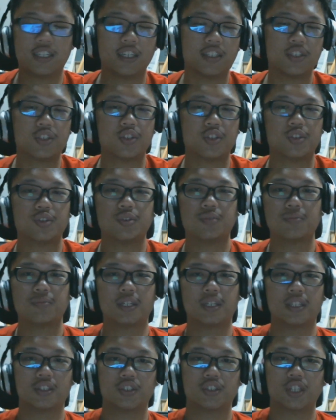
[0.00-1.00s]
show you
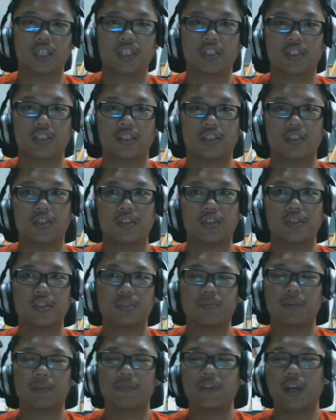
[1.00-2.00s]
my address because, you know,
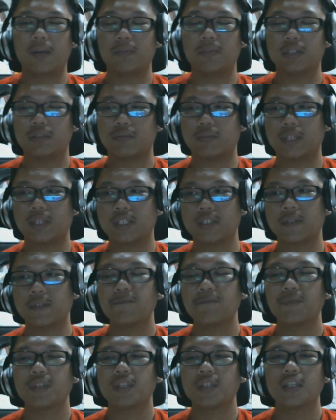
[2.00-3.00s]
it's my family's place.
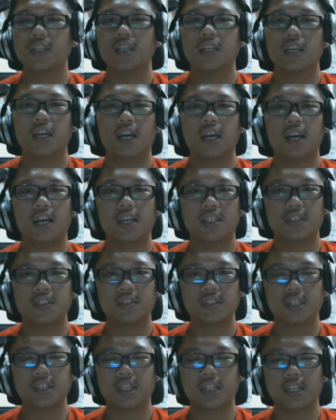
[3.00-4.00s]
I just
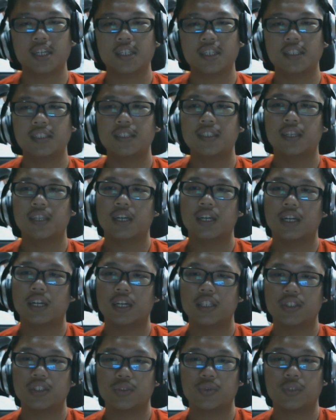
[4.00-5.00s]
wanted
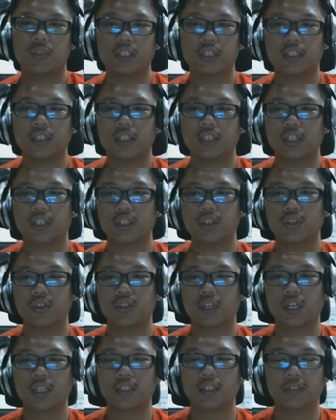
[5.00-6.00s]
to talk to you
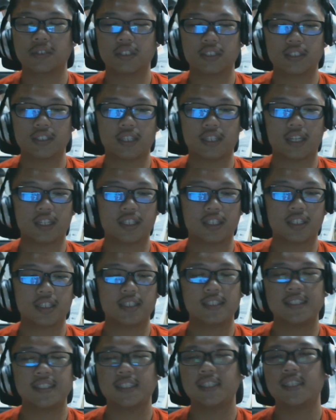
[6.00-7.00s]
guys because, like,
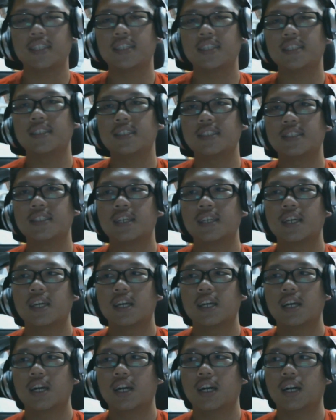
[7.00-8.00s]
this is
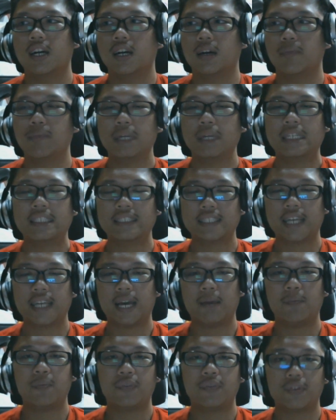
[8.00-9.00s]
a big
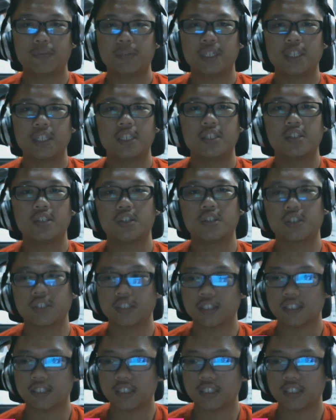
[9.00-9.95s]
step for me. You know, it's an